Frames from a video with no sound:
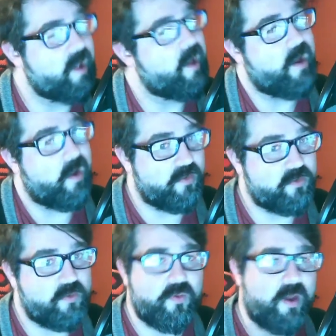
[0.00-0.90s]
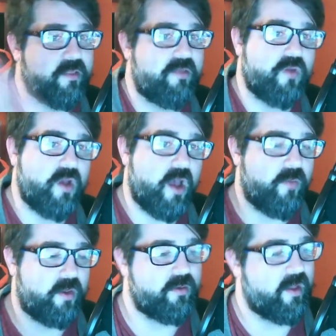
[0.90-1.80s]
Also, leave a
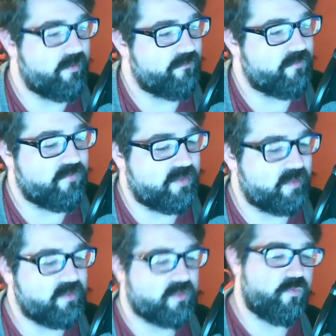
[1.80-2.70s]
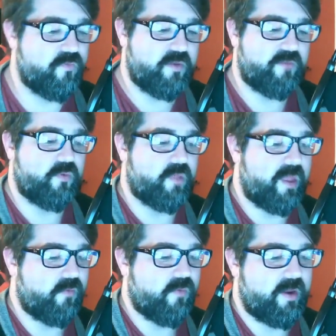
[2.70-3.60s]
comment if you've seen this movie, if you
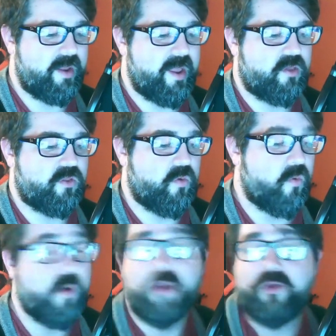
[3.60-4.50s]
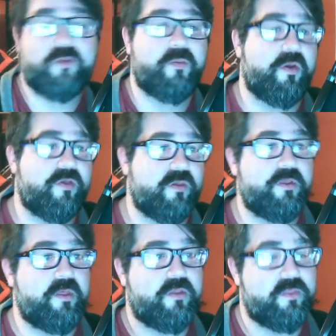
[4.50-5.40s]
like Rodney Ascher, or just about
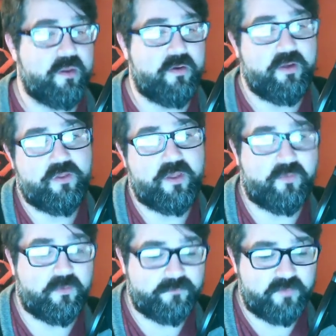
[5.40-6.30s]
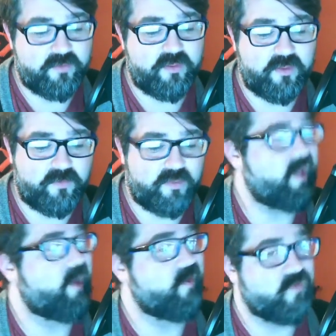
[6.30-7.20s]
simulation theory in general. Is it something that
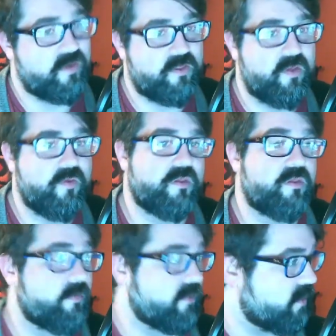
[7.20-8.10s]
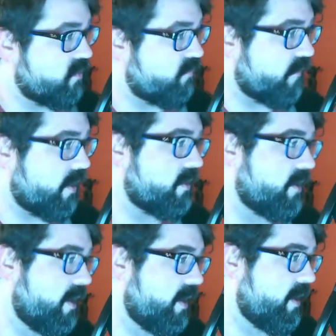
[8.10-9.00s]
interests you? Is it something that you find
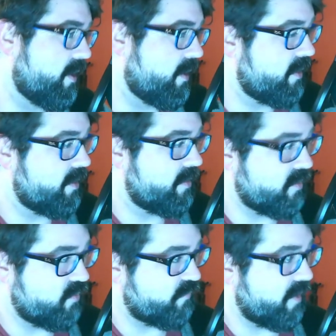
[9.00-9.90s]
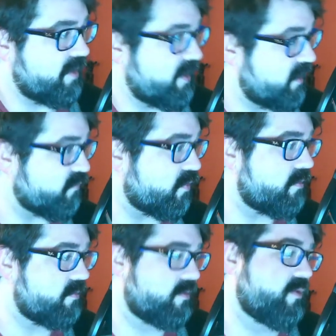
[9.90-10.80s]

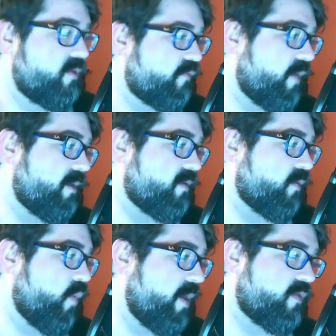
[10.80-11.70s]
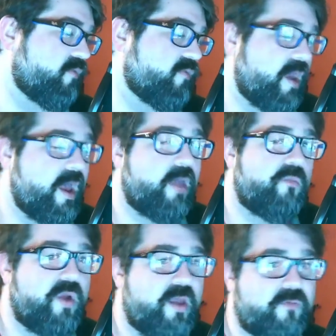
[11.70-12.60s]
evil? Do you find is a waste of time?
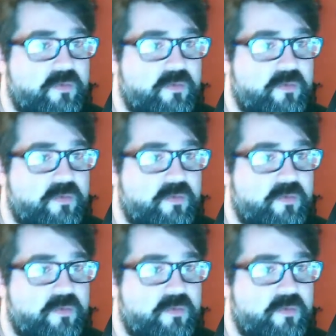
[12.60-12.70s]
Whatever.